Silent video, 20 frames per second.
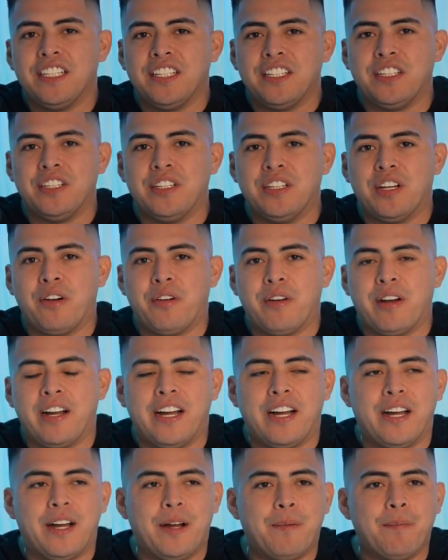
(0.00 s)

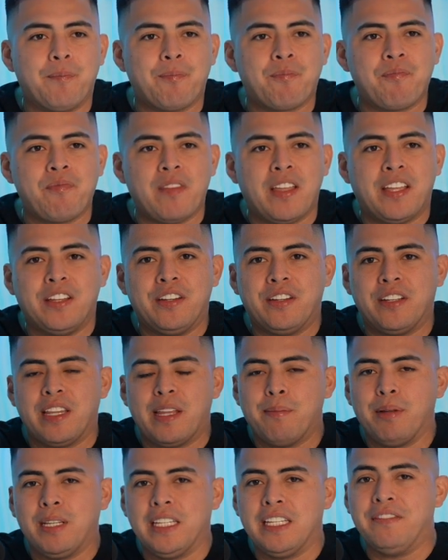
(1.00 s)
they
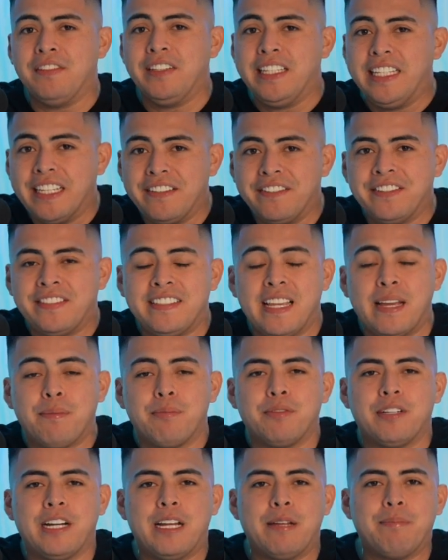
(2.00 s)
believe gifts
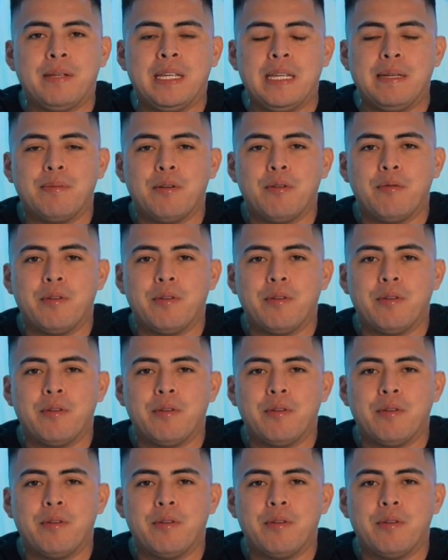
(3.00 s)
separate people,